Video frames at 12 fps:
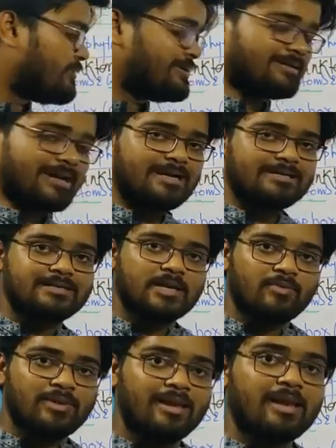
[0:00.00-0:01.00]
red tide they
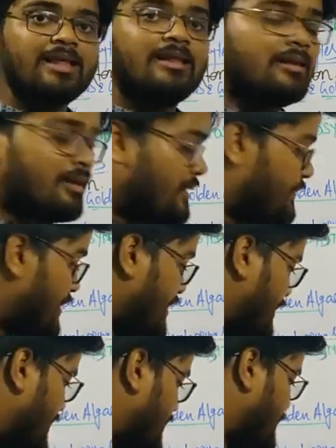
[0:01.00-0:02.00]
will
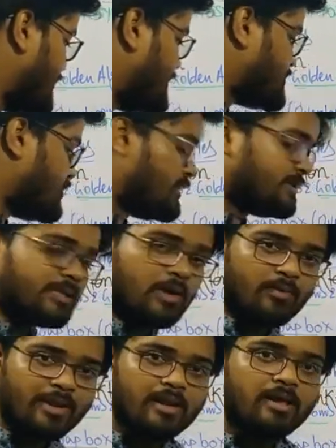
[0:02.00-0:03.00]
eliminate, or they
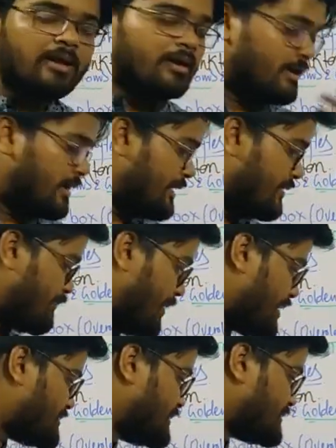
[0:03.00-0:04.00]
will
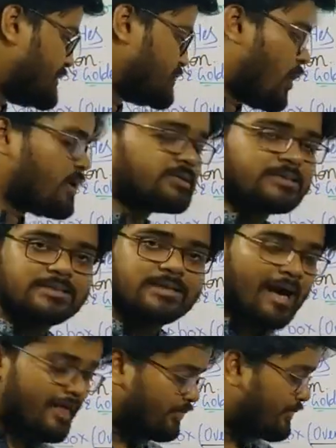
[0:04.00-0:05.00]
passes the toxin,
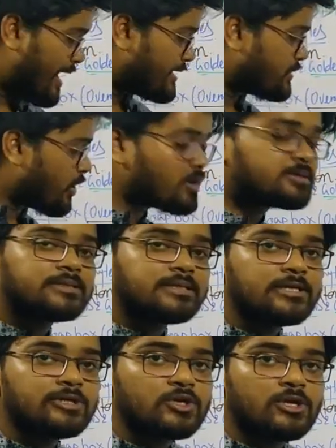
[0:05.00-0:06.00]
and that
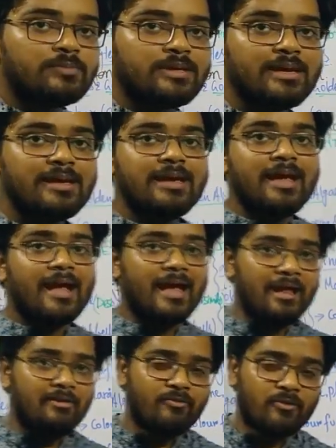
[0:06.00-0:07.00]
toxin it will be
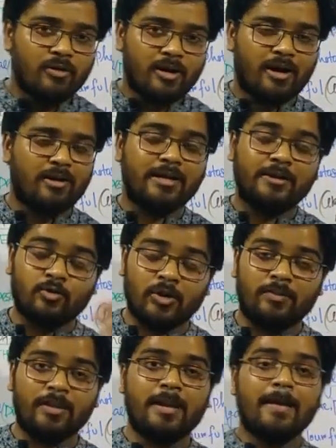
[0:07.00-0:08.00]
helpful, or it
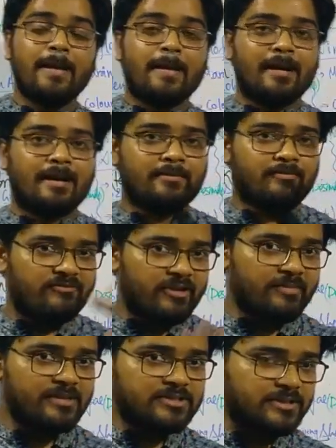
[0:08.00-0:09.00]
will be
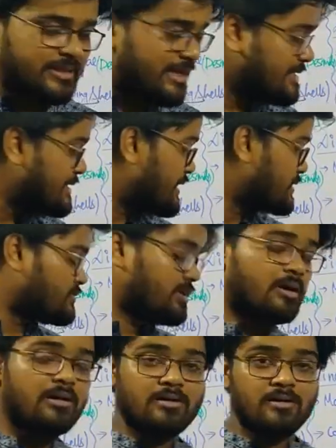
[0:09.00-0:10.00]
very much dangerous
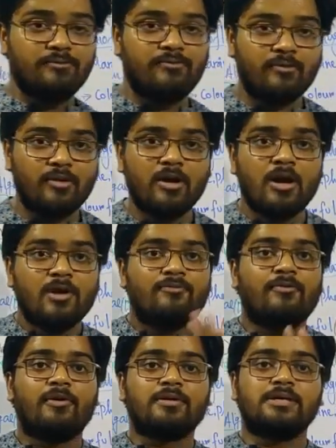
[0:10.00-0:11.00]
or harmful
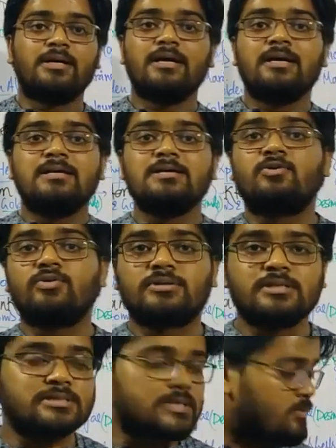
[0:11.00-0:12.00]
for the
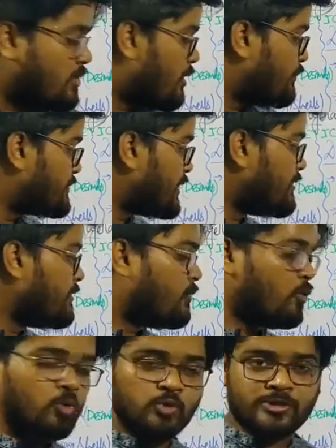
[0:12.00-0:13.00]
ecosystem of the
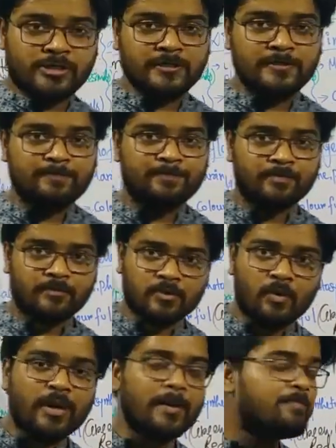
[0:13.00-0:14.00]
ocean.
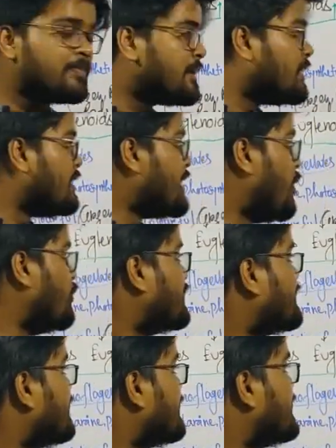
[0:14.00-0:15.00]
Okay, now
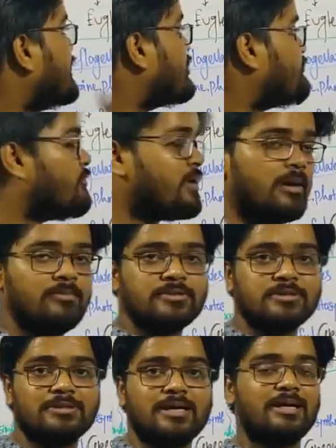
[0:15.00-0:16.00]
here if you
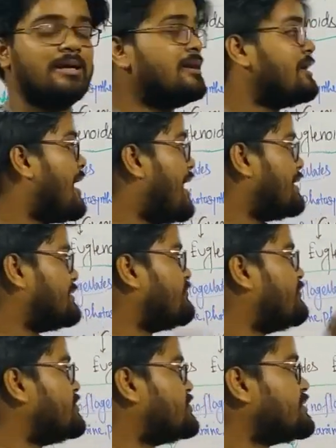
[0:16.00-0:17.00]
comes the other
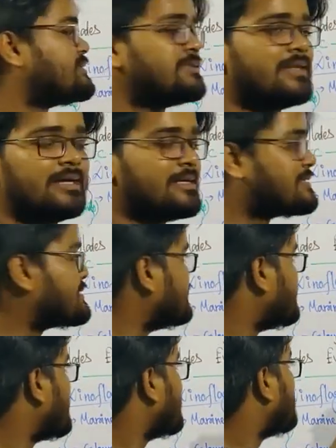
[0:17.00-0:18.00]
features, that is
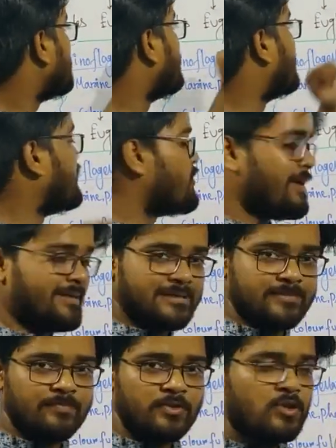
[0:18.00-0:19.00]
the
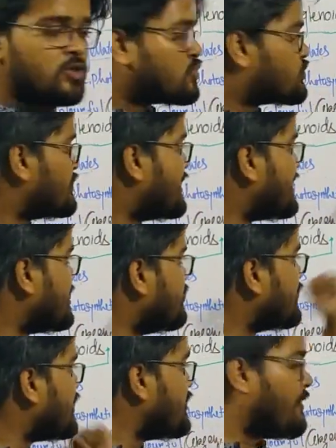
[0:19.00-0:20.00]
euglenoids. So the
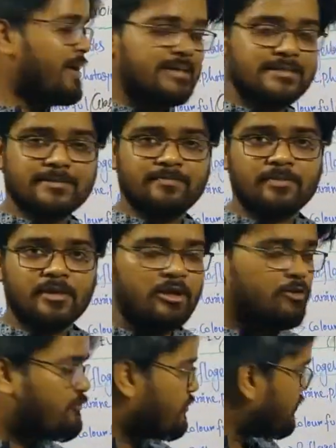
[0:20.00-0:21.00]
euglenoids, if